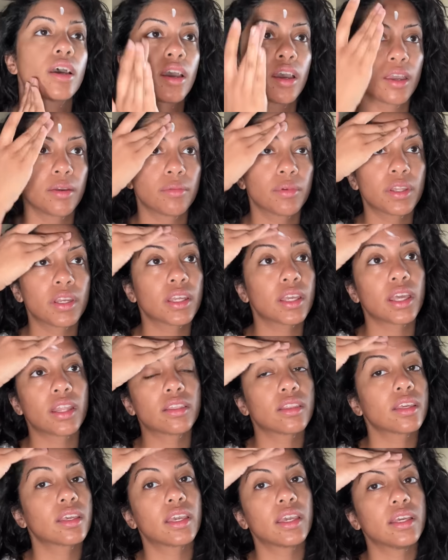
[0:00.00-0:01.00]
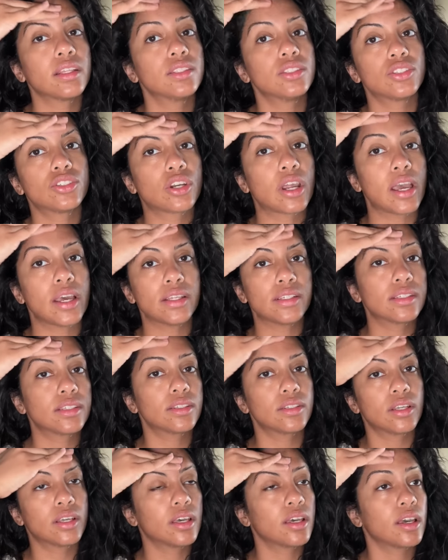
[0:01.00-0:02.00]
I'm gonna get the kids
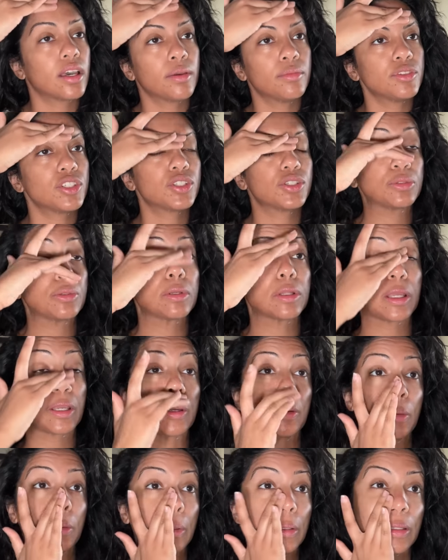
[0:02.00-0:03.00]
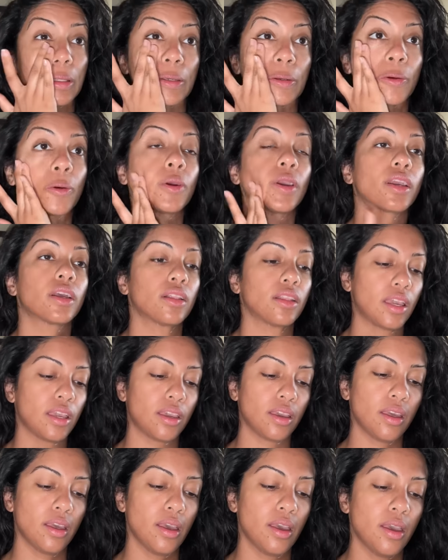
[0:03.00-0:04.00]
dressed. I'm just doing like a really quick
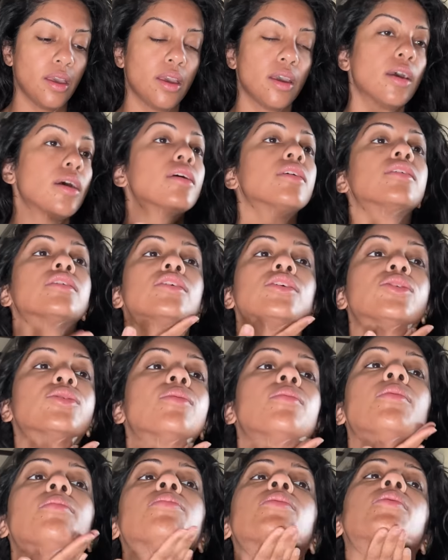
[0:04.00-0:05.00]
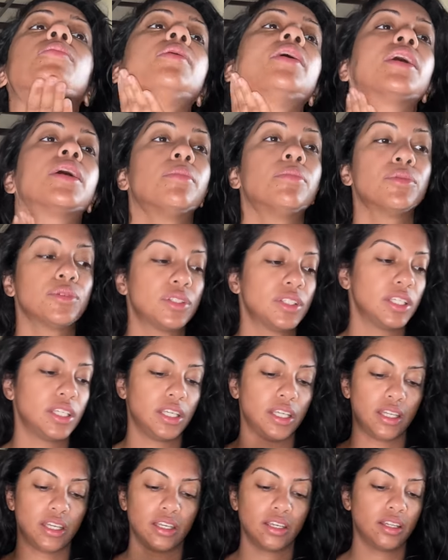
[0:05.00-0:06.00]
like swimming pool makeup
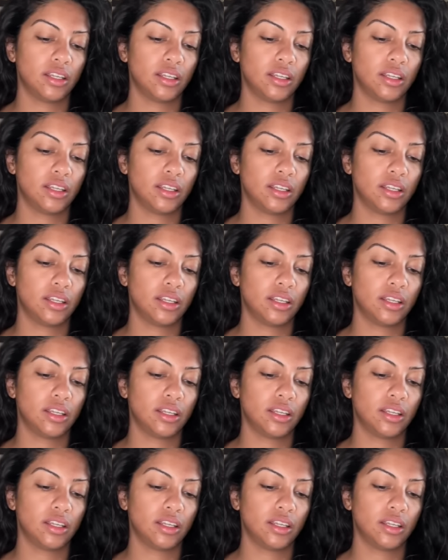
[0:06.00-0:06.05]
routine.